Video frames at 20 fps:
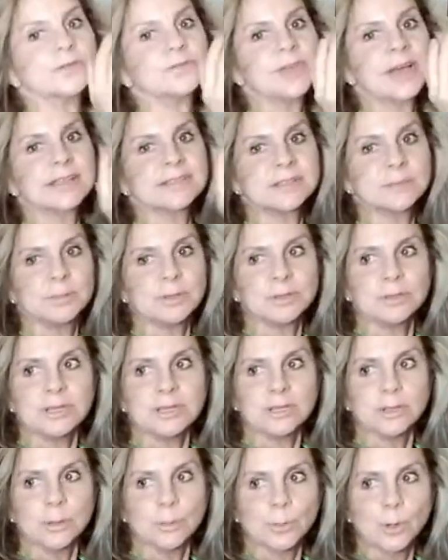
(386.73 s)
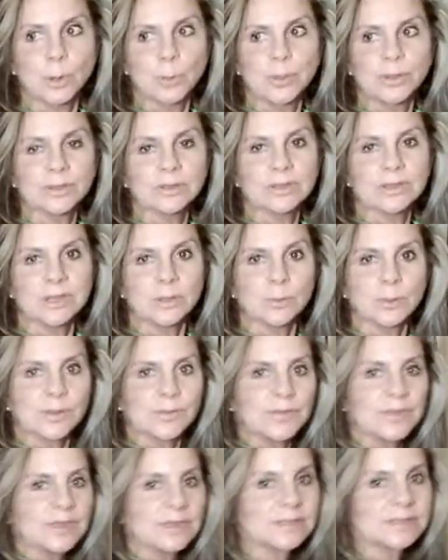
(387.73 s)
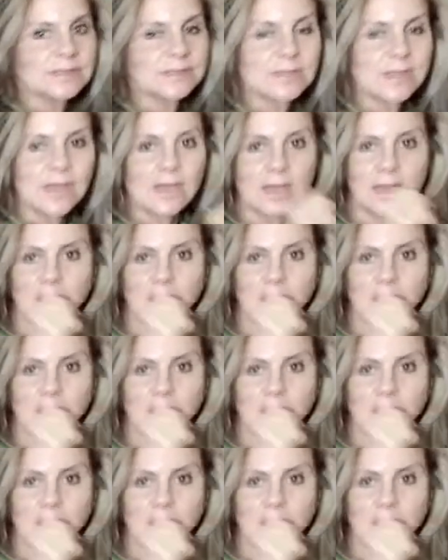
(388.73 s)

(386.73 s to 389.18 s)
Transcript: flexibility, your mobility with this